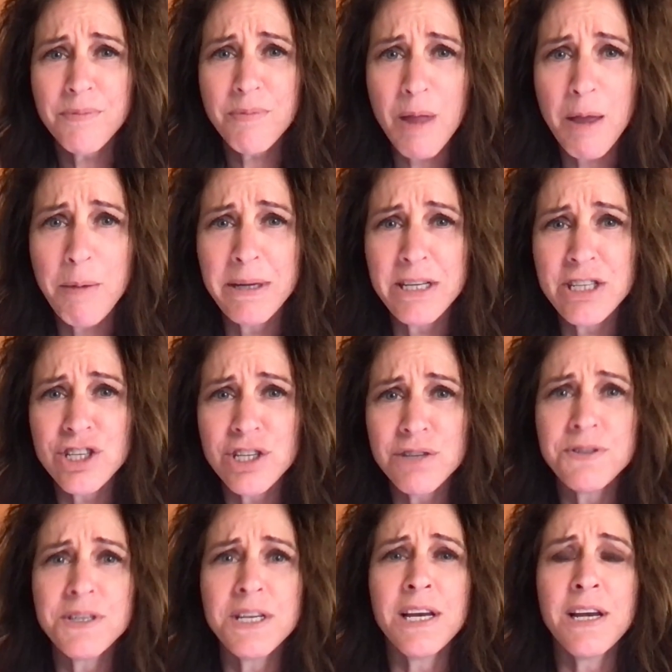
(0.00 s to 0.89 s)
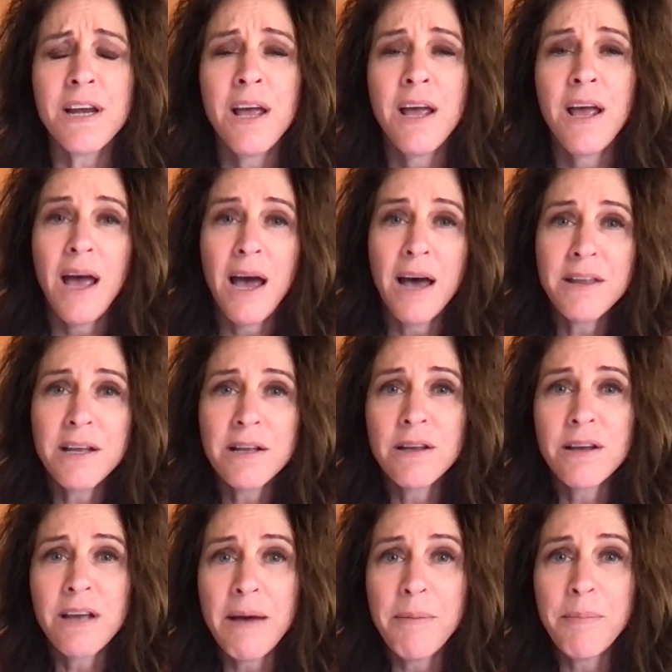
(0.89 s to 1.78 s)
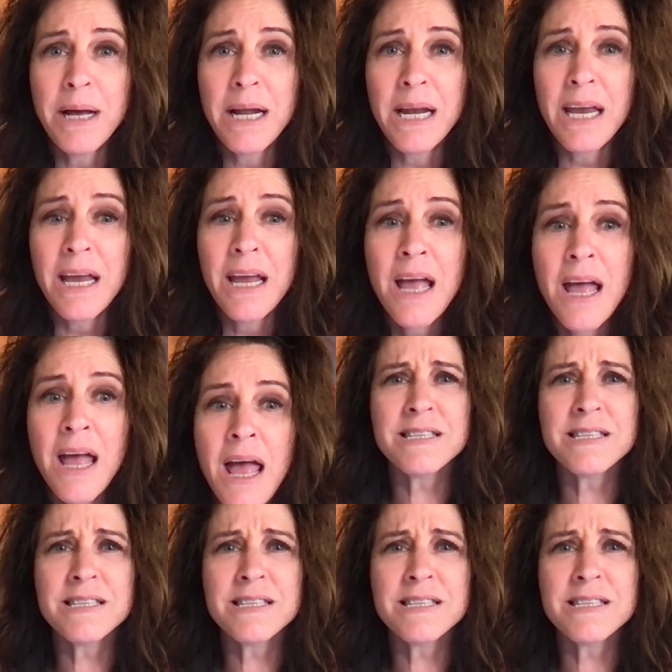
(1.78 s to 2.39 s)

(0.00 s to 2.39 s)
by shifting how they look at money.